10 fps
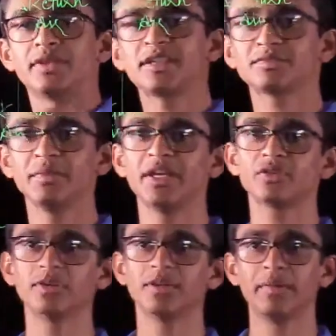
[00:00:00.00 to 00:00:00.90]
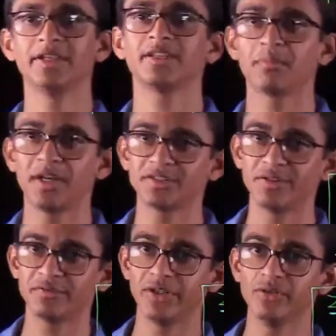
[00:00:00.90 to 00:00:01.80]
That's based on the measurements
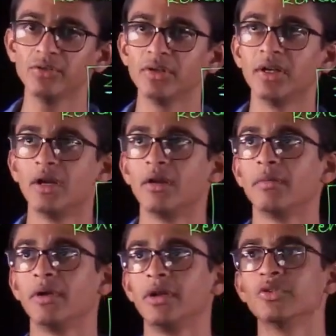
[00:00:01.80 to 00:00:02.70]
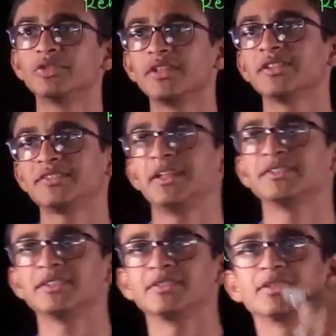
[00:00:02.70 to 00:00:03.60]
which we do using the
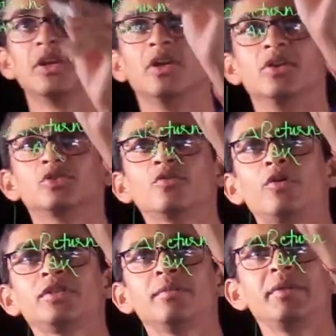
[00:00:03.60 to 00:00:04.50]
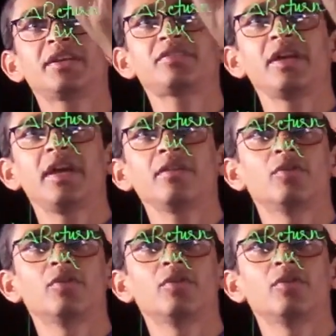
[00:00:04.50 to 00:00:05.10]
sensors. So for the mixed air,